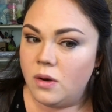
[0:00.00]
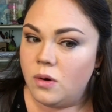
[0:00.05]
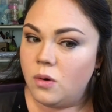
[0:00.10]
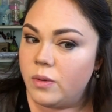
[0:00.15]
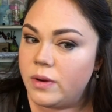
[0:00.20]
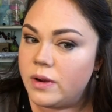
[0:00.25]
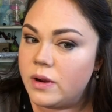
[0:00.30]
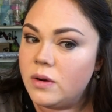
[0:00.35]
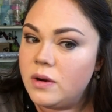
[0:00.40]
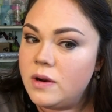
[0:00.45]

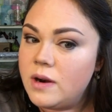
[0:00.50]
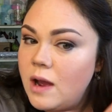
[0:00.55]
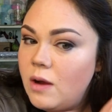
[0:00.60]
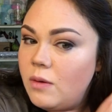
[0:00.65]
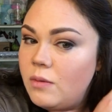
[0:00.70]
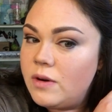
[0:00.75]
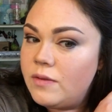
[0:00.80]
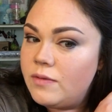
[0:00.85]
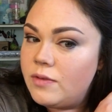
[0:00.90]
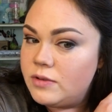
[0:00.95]
We're not
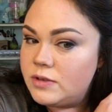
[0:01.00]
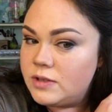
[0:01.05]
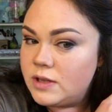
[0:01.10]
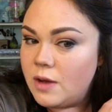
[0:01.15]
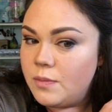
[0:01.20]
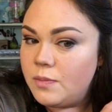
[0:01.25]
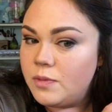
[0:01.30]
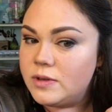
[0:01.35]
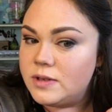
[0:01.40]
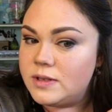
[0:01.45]
one of those
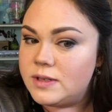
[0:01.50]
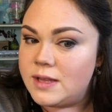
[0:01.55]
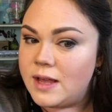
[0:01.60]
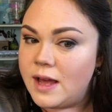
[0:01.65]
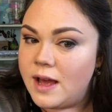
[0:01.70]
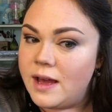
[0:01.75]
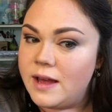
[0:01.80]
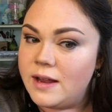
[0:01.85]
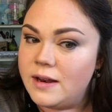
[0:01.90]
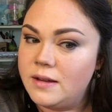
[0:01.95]
couples
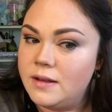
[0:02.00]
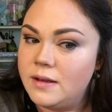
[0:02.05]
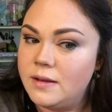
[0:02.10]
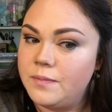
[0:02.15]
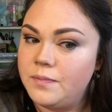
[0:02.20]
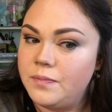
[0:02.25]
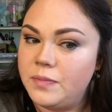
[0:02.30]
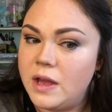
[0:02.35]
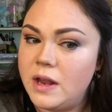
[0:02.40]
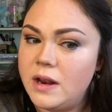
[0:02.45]
that,
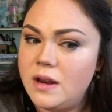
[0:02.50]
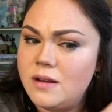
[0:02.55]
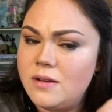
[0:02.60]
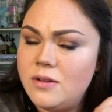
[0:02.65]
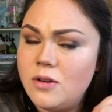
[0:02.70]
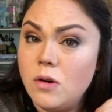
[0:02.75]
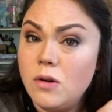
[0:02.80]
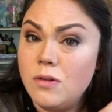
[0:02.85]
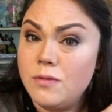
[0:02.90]
and no